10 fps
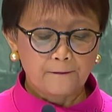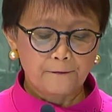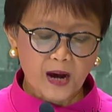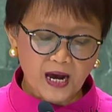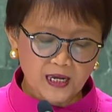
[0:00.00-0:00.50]

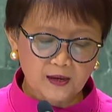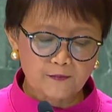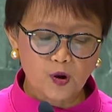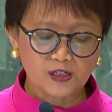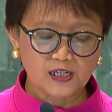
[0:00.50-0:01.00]
By
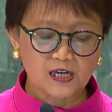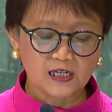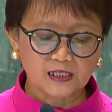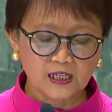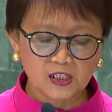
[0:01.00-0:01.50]

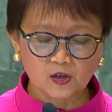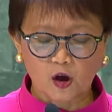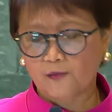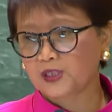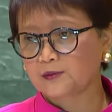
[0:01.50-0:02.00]
embodying this
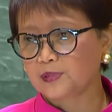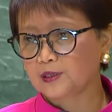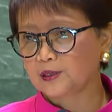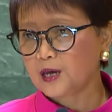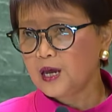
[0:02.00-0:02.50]
commitment,
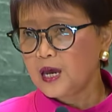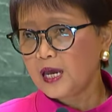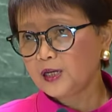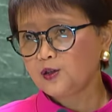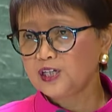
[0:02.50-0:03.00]

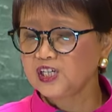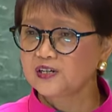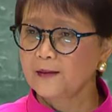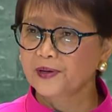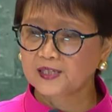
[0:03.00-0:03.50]

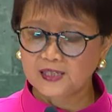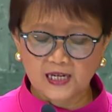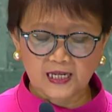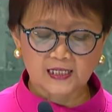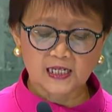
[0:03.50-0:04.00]
Indonesia
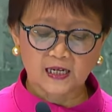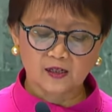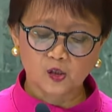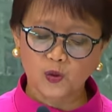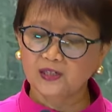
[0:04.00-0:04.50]
presidency in
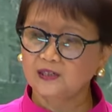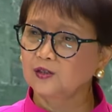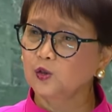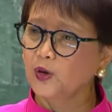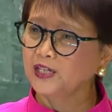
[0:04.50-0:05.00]

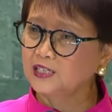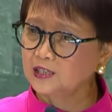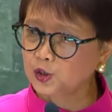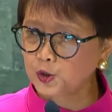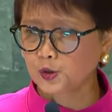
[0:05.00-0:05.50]

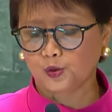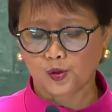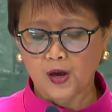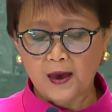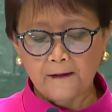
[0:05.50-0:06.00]
2022
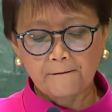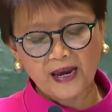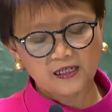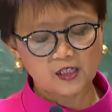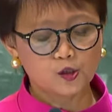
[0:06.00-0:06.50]

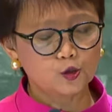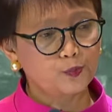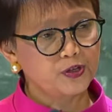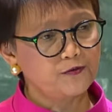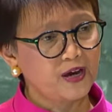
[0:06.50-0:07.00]
managed to
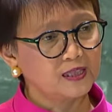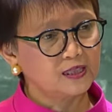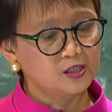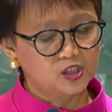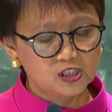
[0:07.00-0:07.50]
prevent the
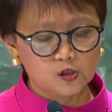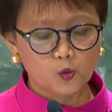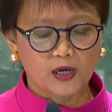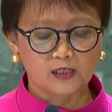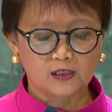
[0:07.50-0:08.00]

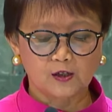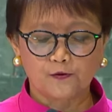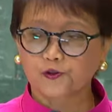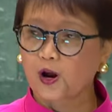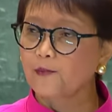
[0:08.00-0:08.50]
G20
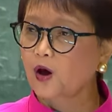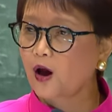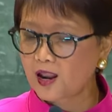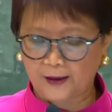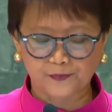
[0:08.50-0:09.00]
from
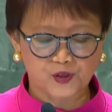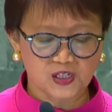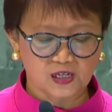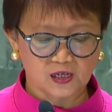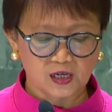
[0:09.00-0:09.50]

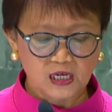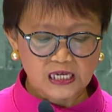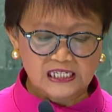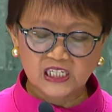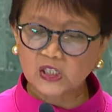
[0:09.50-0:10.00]
collapsing,
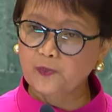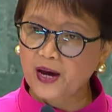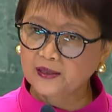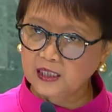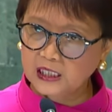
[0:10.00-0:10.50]

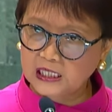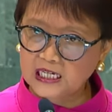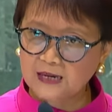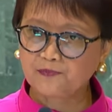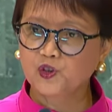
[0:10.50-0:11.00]
despite
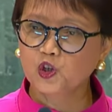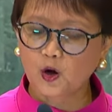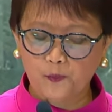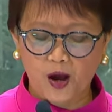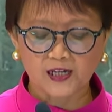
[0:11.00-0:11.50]
deep
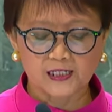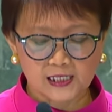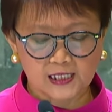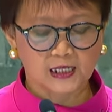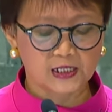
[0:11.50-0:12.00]

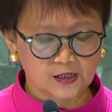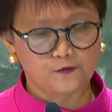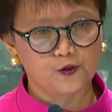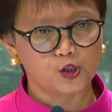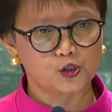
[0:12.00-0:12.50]
geopolitical
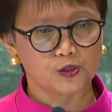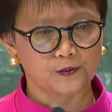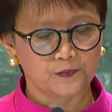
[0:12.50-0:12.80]
division.